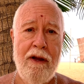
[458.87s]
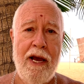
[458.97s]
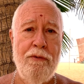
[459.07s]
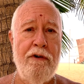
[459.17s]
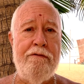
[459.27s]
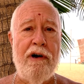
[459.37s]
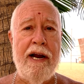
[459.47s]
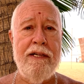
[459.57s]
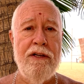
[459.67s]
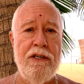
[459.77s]
And we
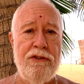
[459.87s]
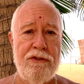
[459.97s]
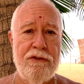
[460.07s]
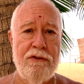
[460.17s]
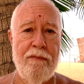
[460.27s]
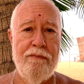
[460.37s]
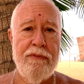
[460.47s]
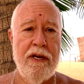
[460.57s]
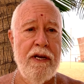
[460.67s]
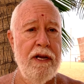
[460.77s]
find this
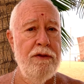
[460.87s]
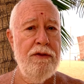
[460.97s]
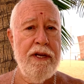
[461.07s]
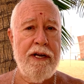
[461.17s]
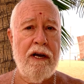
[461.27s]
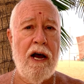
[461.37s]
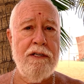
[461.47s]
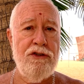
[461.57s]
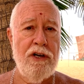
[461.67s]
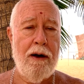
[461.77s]
in the
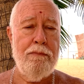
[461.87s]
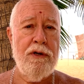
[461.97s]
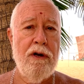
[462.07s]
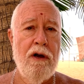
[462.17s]
concept